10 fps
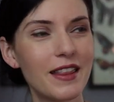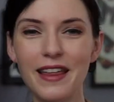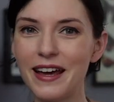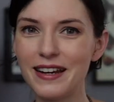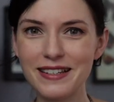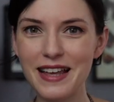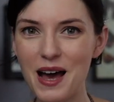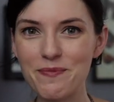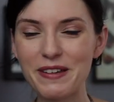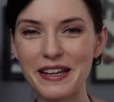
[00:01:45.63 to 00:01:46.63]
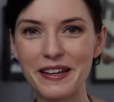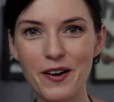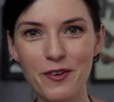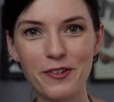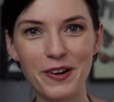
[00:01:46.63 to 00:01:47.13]
that is happening
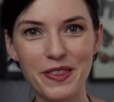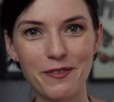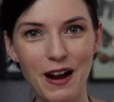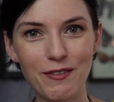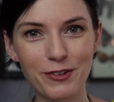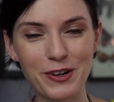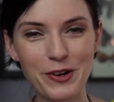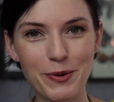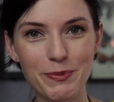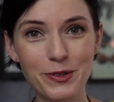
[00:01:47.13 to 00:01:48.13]
over in the Ravelry group.